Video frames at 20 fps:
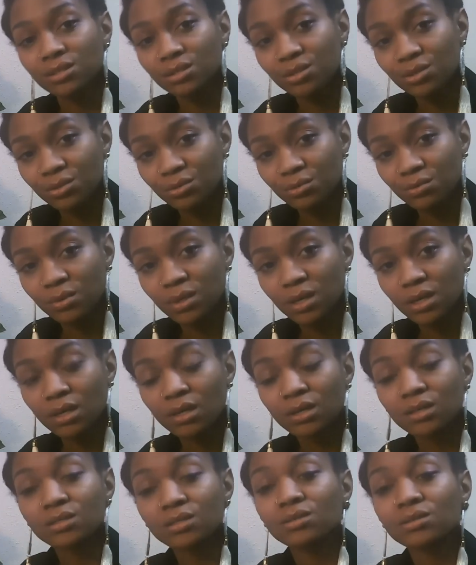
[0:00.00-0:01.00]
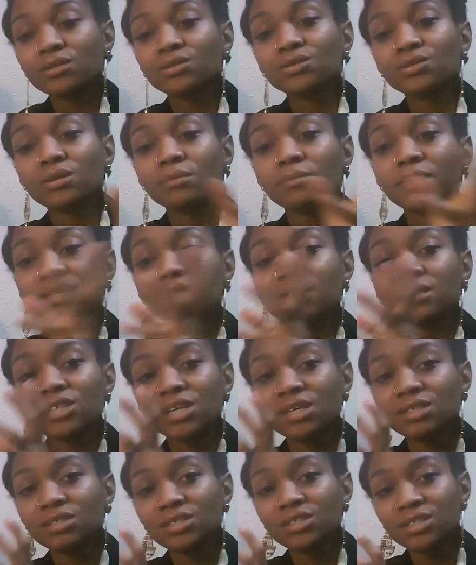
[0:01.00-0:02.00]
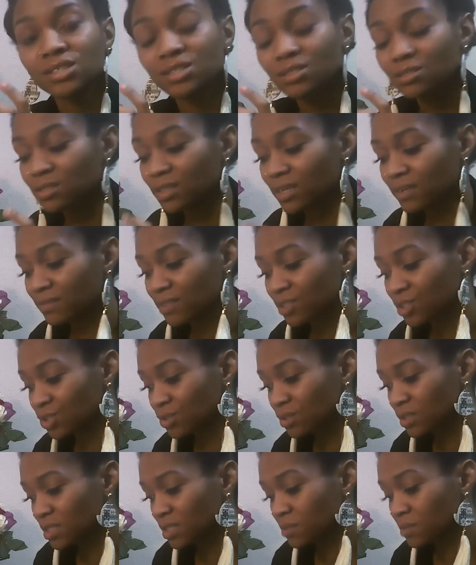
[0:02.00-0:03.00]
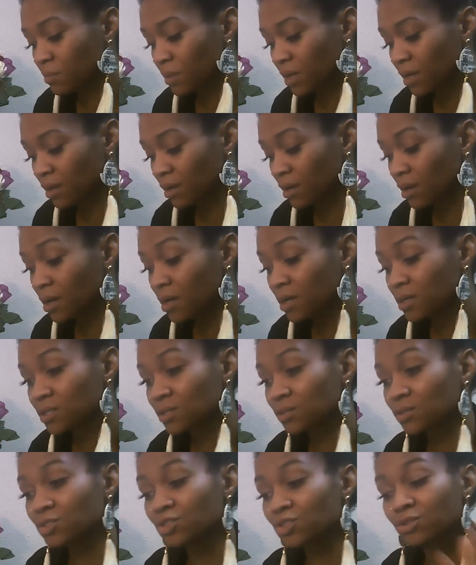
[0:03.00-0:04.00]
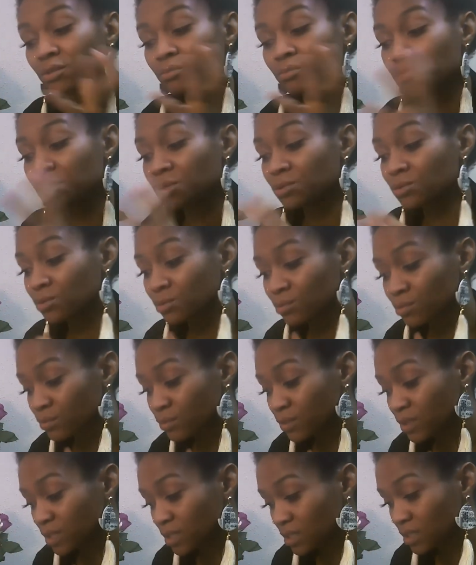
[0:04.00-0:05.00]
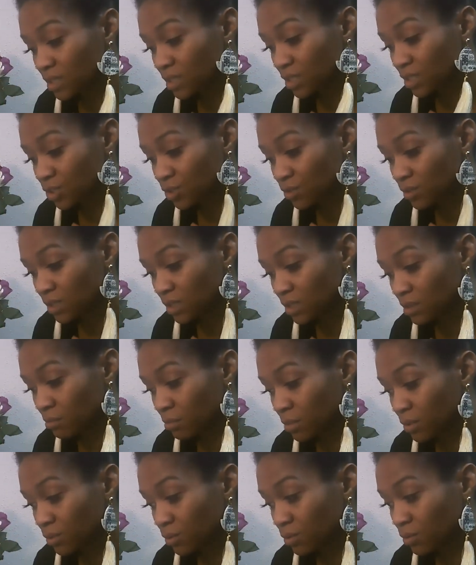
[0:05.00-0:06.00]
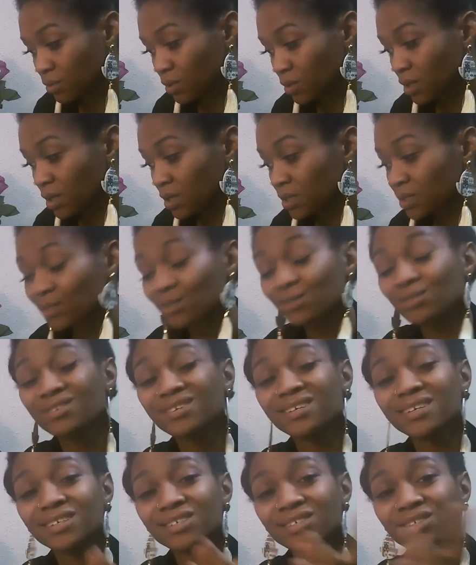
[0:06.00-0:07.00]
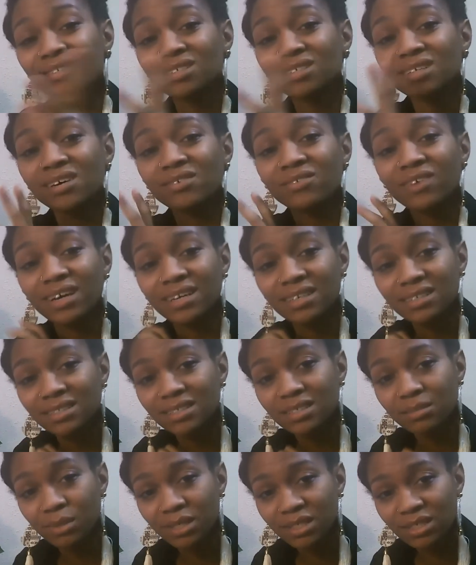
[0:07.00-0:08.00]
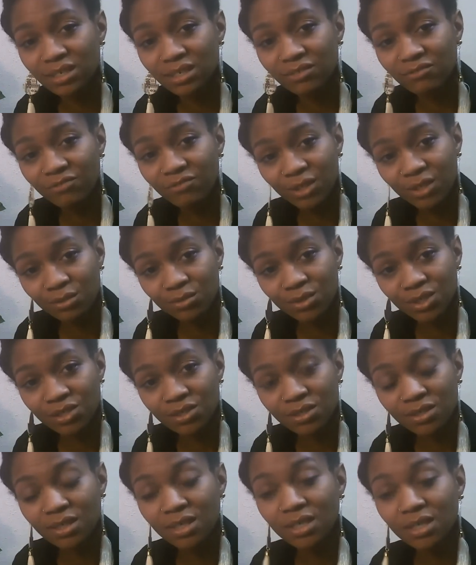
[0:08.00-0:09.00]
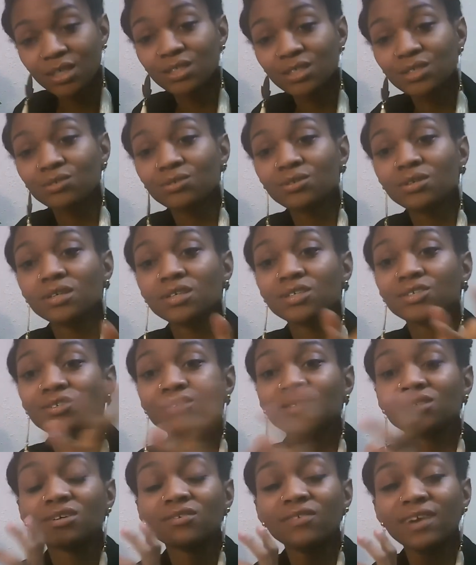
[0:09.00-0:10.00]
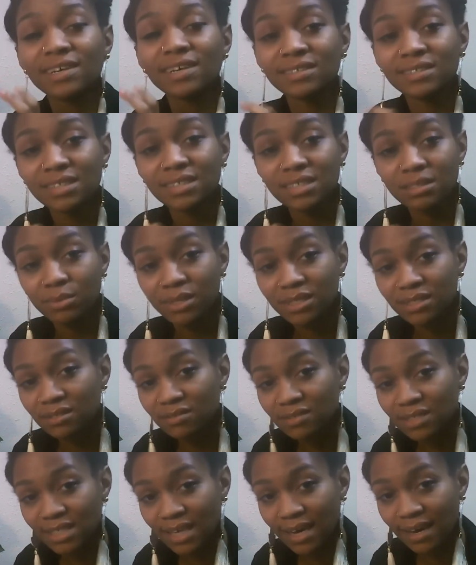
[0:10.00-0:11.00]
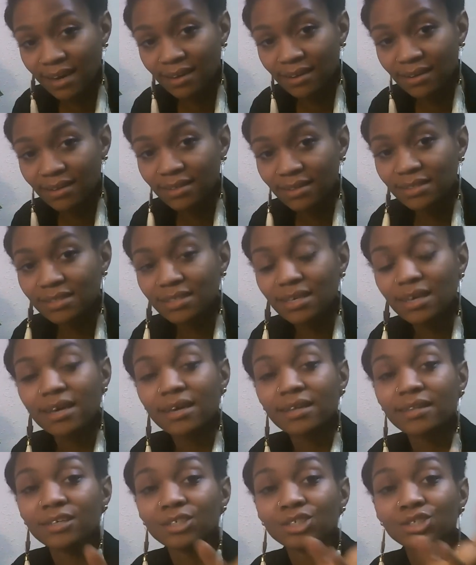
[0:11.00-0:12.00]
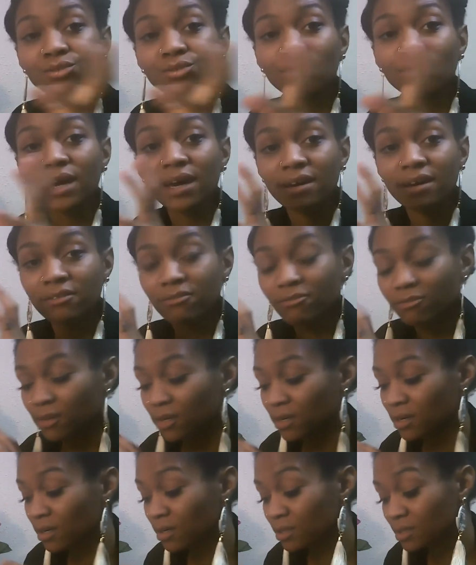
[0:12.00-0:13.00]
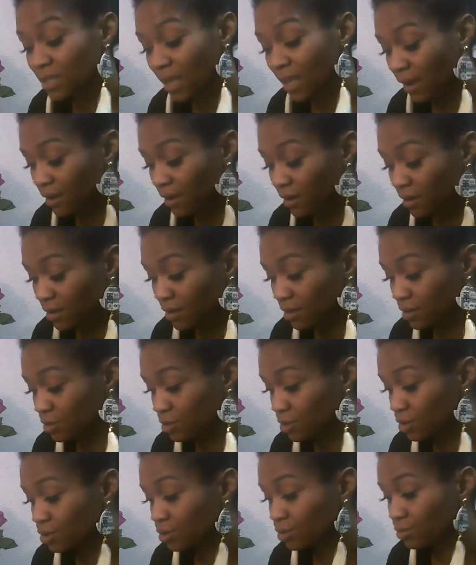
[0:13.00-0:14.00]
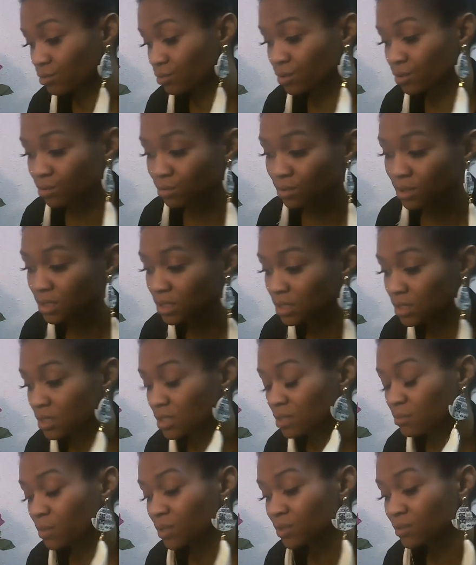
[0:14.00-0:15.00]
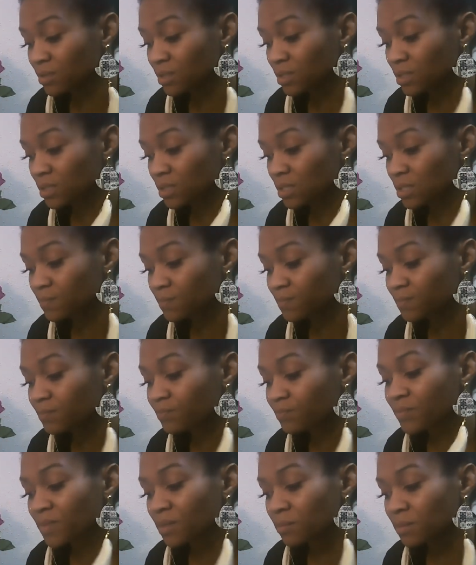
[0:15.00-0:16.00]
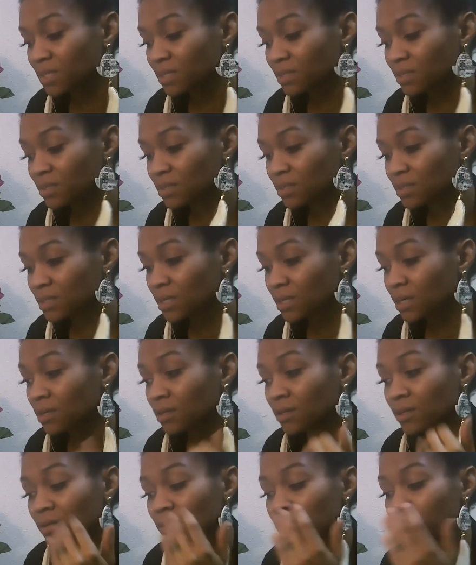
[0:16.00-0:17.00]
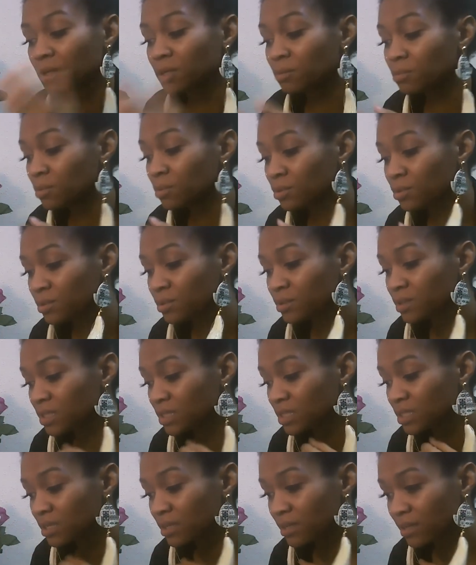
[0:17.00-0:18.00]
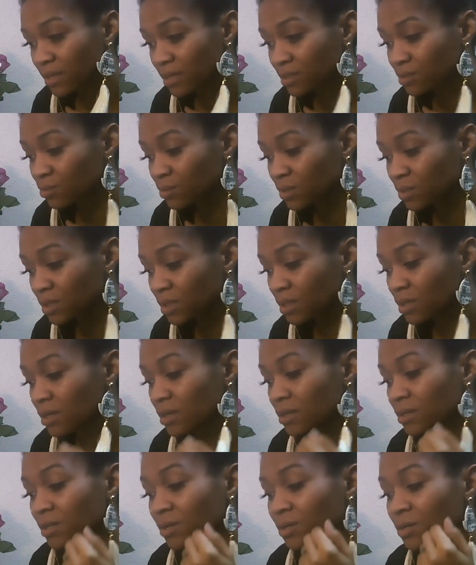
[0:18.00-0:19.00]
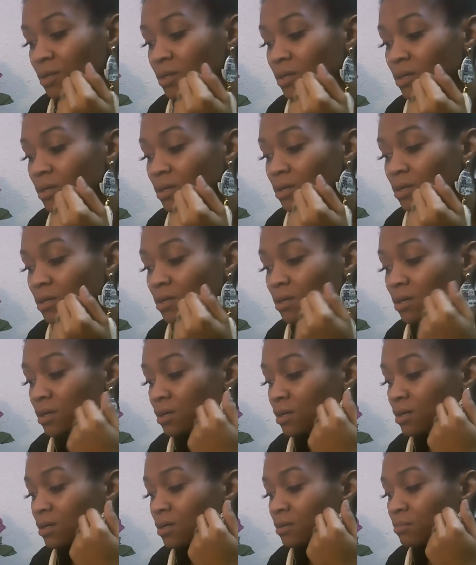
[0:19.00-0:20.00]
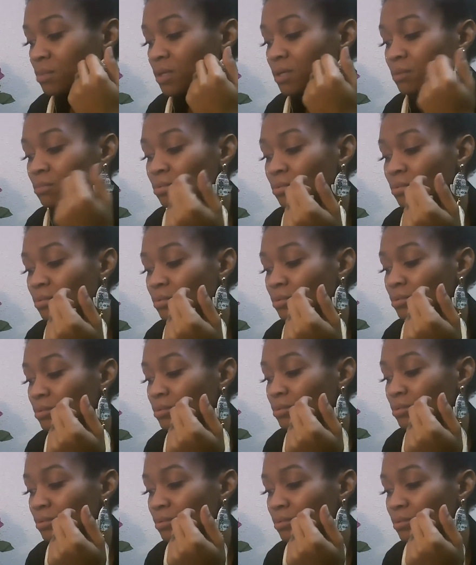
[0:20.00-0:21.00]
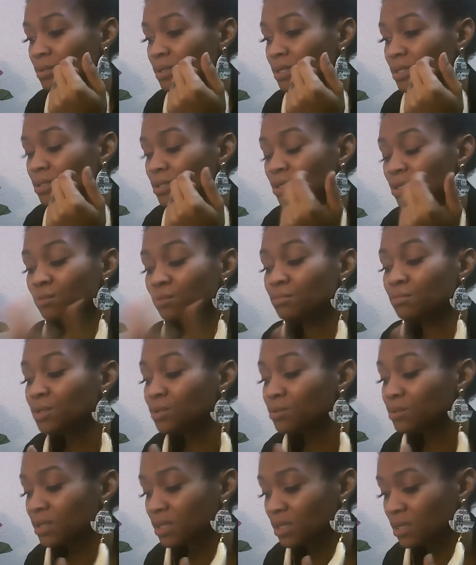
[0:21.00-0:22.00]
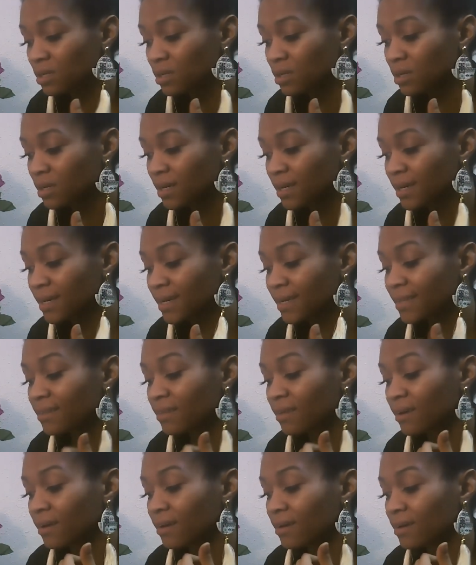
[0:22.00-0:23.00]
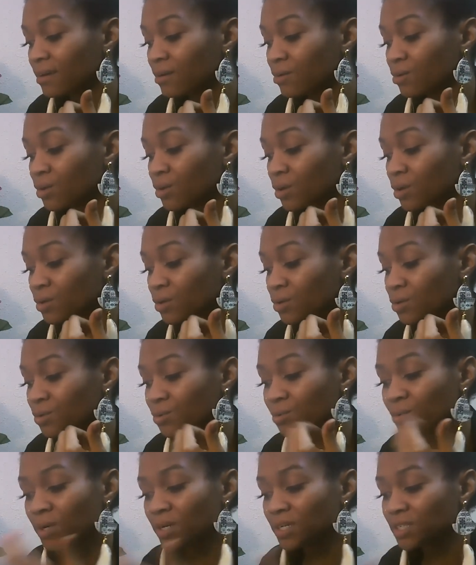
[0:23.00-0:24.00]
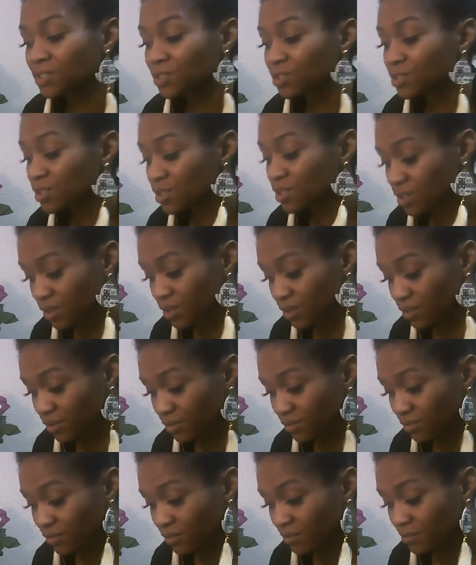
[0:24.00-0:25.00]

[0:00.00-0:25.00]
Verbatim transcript: the new, so that you can make the changes in your life that you need to make, so that you can build the routines that you need to build, so you can get yourself out of the space of confusion, so you can get yourself out of the space of sadness that you have attained through this experience because there are people who you need to connect with. There are people in the community that you are here to serve,